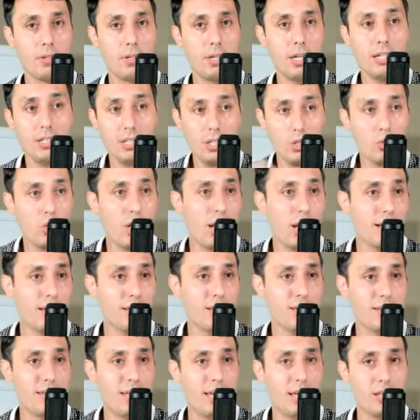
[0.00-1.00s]
In the
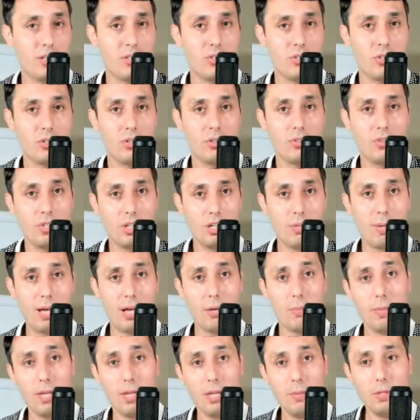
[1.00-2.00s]
United States, think
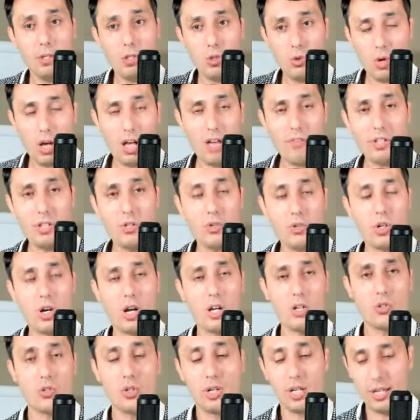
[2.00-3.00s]
about maybe you have in your
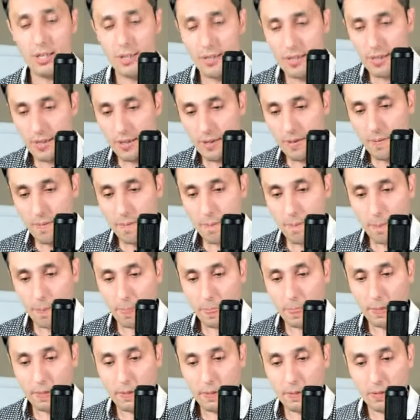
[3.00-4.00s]
country,
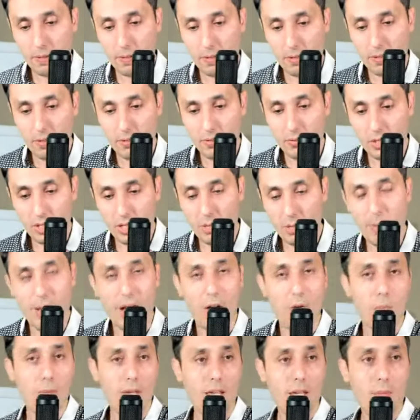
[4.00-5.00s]
think
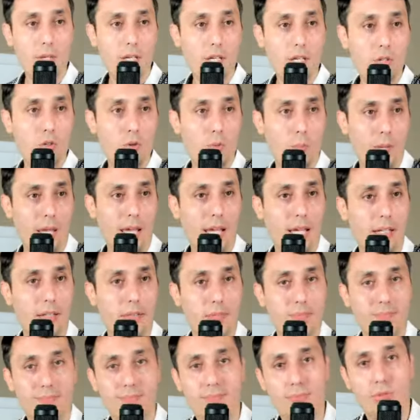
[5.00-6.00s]
about maybe you
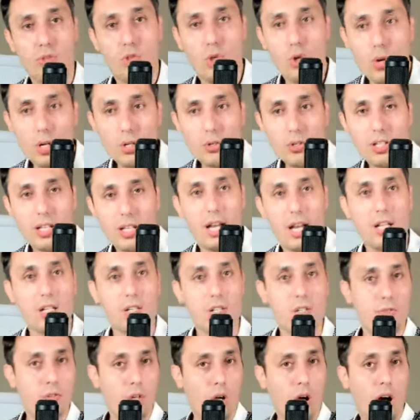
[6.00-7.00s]
paying
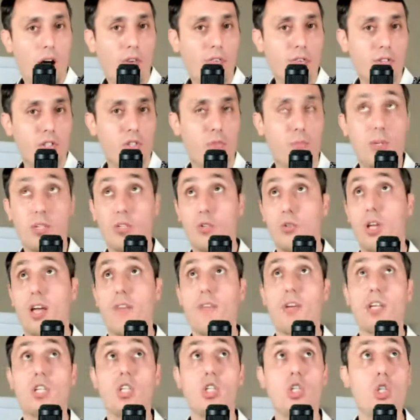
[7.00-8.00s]
$200 for the office space and you
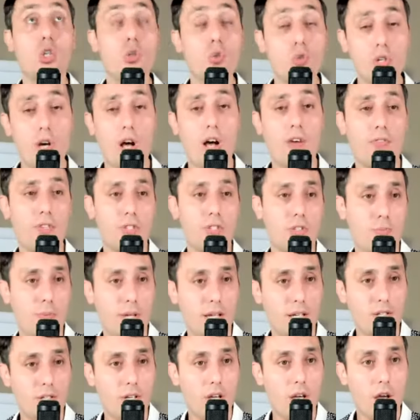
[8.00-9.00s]
have a huge office
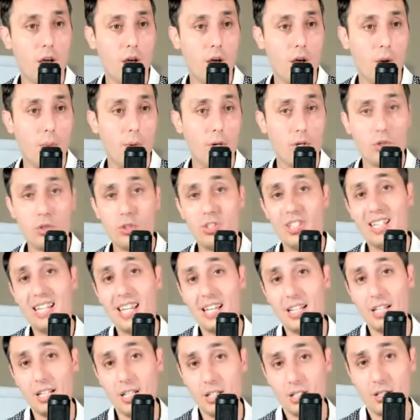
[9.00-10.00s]
space, but in order to
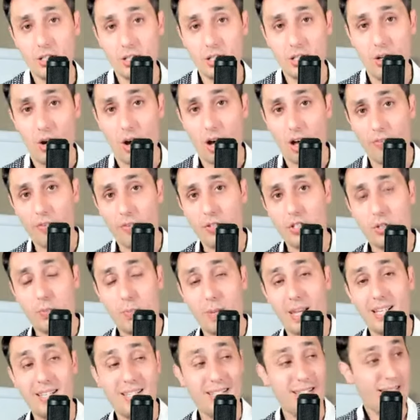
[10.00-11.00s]
get as you know office
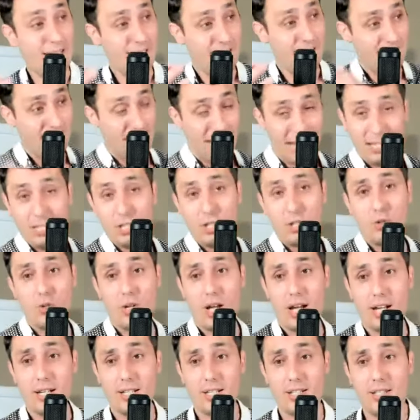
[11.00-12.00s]
space in the
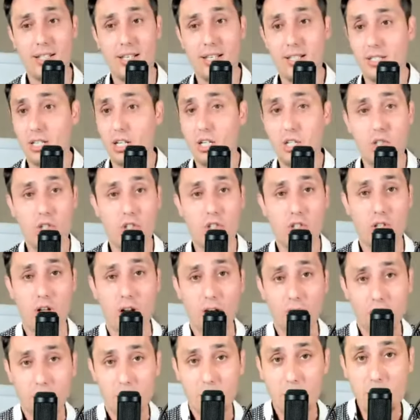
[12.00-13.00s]
United States, it
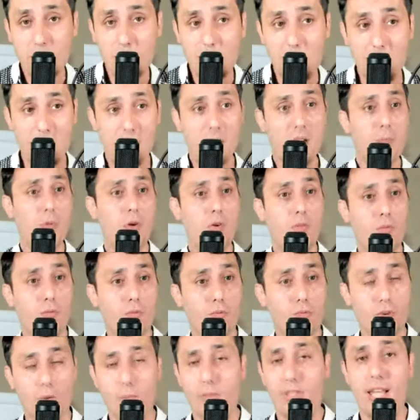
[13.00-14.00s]
starts minimum
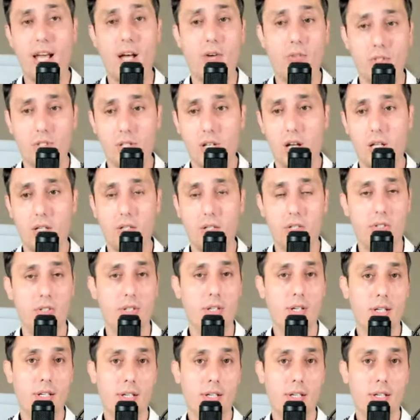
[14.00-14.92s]
from a thousand dollars.